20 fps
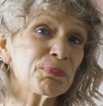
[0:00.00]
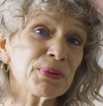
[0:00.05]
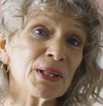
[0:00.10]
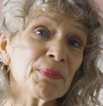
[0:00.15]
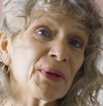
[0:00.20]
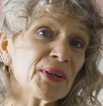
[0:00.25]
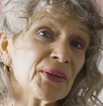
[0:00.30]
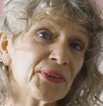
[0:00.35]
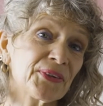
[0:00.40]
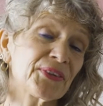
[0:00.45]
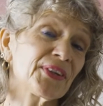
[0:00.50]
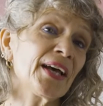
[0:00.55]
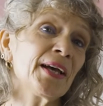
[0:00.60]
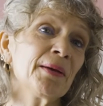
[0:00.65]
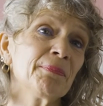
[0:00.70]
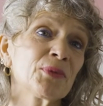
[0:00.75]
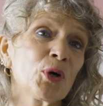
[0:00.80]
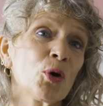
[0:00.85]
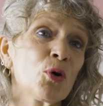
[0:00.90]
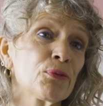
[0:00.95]
Plymouth
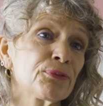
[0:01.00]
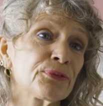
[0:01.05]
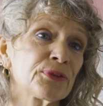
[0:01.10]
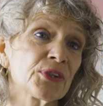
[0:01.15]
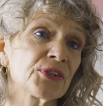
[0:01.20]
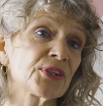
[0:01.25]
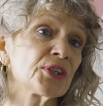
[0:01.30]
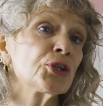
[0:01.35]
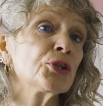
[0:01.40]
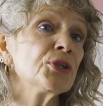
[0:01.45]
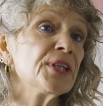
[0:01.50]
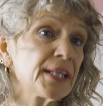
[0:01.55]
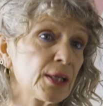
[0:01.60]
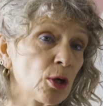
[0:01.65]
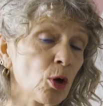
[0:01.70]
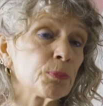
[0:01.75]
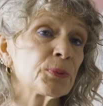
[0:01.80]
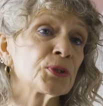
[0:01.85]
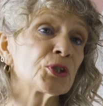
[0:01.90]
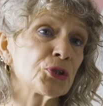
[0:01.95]
um, offers a
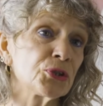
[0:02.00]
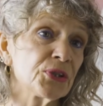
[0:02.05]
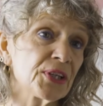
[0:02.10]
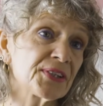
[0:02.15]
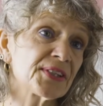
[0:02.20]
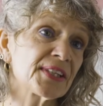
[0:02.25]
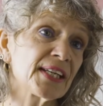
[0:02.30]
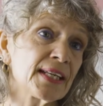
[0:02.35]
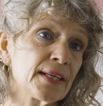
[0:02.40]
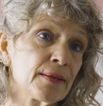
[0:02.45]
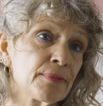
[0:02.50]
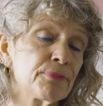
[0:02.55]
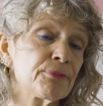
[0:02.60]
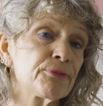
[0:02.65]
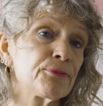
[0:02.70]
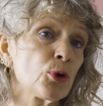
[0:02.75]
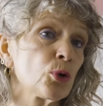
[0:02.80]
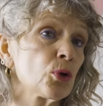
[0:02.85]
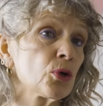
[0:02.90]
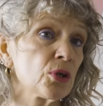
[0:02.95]
unique opportunity
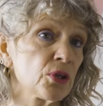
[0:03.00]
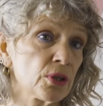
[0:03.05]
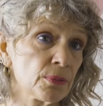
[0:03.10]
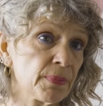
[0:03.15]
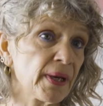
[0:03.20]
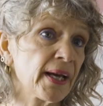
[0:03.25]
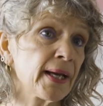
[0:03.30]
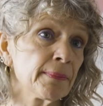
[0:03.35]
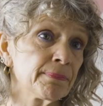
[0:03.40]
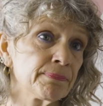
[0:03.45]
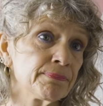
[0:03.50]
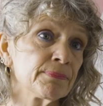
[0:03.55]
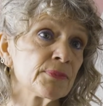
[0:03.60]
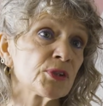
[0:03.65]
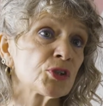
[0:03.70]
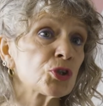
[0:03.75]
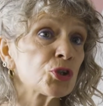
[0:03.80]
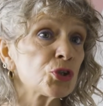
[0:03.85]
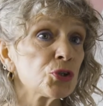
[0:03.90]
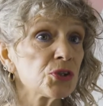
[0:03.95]
for um,
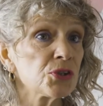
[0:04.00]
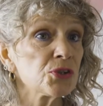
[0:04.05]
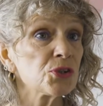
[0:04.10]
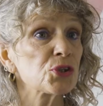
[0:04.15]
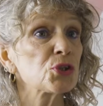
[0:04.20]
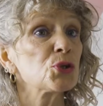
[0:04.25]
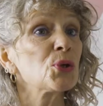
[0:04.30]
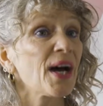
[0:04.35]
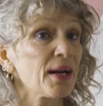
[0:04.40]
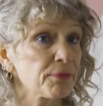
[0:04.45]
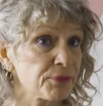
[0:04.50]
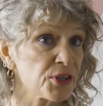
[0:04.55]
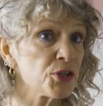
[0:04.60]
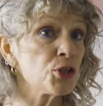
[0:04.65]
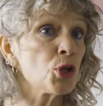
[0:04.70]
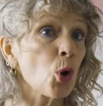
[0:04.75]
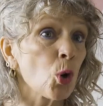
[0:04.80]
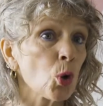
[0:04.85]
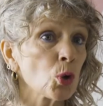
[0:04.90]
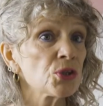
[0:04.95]
students who have a
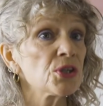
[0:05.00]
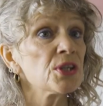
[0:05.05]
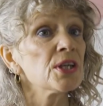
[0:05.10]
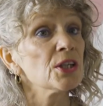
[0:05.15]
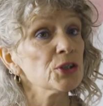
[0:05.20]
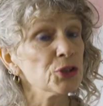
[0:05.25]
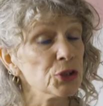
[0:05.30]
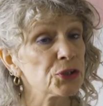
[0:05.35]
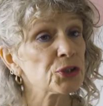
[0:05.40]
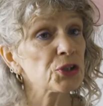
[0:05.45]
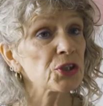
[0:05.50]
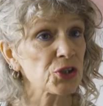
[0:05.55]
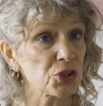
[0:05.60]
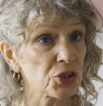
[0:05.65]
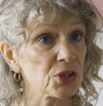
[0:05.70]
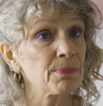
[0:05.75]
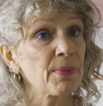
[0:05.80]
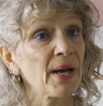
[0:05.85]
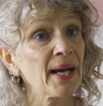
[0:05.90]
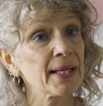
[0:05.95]

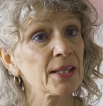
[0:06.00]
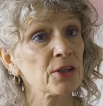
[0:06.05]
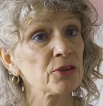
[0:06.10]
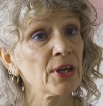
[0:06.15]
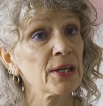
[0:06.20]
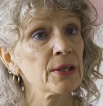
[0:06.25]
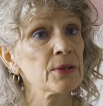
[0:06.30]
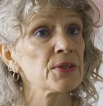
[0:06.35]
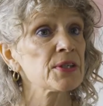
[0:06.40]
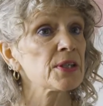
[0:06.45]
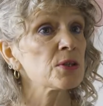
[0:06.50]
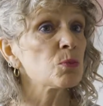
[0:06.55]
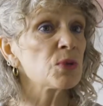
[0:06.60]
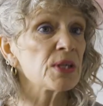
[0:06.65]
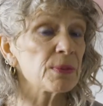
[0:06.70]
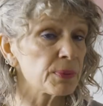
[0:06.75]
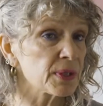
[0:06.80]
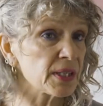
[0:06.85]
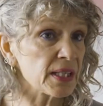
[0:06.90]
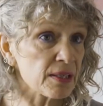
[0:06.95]
non-nutrition background and
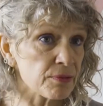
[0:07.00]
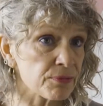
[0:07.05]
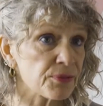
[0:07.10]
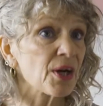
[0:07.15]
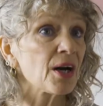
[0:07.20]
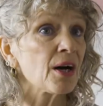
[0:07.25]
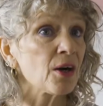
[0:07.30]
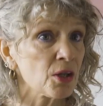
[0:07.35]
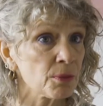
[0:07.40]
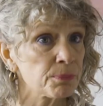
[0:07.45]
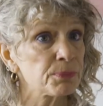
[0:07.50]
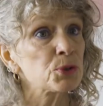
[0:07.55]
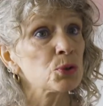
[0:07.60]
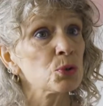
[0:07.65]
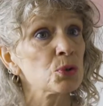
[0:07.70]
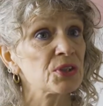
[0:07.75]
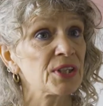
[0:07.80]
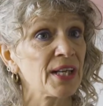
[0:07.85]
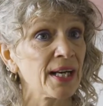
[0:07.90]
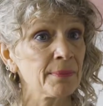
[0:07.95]
we believe that our
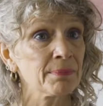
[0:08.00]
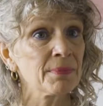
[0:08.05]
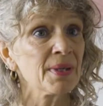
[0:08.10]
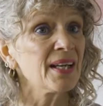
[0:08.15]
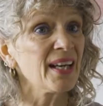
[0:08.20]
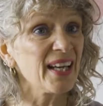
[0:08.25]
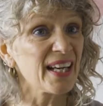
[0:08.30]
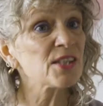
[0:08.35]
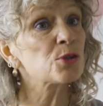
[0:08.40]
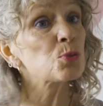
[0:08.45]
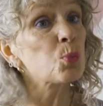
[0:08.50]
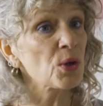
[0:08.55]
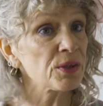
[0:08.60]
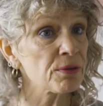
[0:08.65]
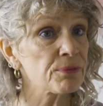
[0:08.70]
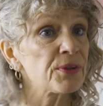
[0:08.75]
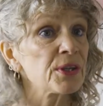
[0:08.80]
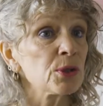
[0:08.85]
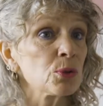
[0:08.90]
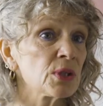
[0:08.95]
programme is
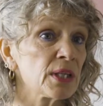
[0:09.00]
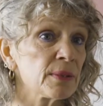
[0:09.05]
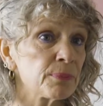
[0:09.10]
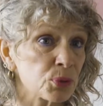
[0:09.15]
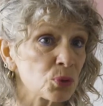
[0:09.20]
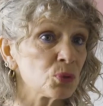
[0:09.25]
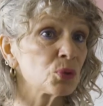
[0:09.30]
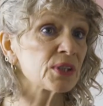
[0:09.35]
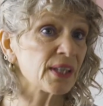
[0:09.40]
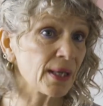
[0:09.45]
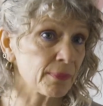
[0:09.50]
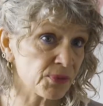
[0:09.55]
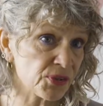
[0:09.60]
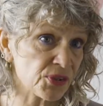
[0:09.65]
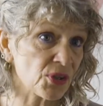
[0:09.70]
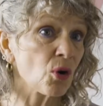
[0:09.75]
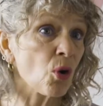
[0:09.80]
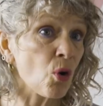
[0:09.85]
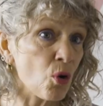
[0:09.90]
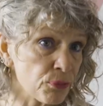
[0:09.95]
one of the only
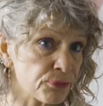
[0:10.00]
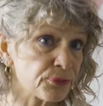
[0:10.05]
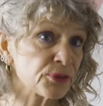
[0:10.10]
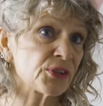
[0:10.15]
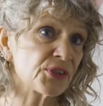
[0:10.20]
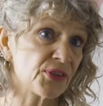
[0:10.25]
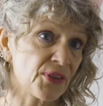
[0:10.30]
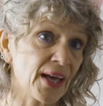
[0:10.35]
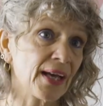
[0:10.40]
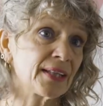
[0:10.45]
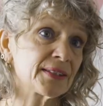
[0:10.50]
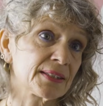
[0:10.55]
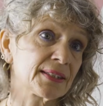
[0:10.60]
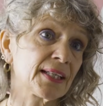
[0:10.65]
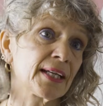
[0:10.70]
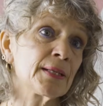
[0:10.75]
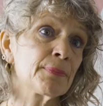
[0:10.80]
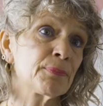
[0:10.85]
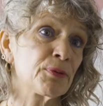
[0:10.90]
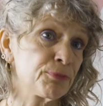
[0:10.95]
programmes that offers that
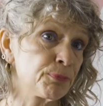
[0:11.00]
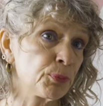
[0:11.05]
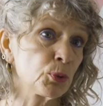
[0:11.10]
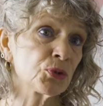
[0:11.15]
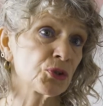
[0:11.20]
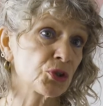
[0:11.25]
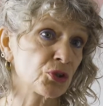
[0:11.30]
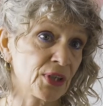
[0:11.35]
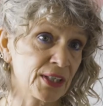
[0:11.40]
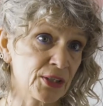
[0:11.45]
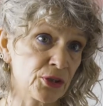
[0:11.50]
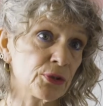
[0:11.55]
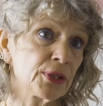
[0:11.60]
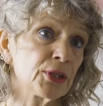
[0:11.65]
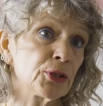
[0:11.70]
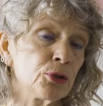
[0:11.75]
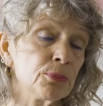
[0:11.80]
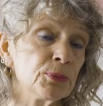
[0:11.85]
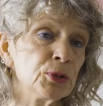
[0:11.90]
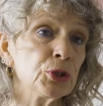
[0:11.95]
type of
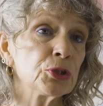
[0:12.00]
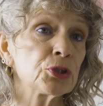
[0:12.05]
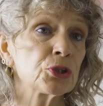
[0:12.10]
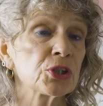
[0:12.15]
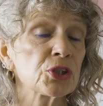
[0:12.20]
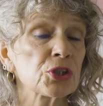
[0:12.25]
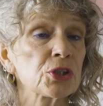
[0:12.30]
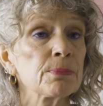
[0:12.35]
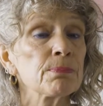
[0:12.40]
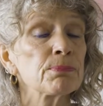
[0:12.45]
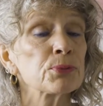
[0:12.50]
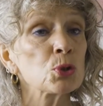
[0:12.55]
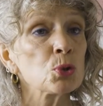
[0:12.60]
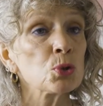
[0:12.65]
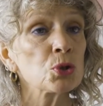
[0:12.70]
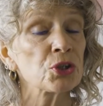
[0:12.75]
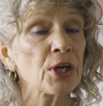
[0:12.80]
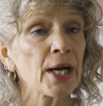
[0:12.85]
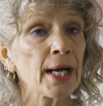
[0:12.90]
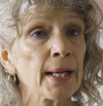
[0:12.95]
postgraduate human nutrition
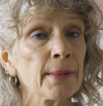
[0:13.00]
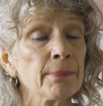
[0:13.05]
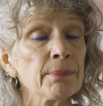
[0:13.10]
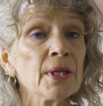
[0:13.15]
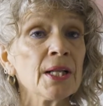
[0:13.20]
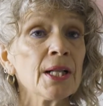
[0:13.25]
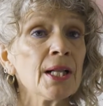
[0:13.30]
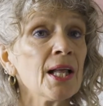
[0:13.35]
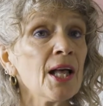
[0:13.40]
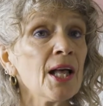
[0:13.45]
programme.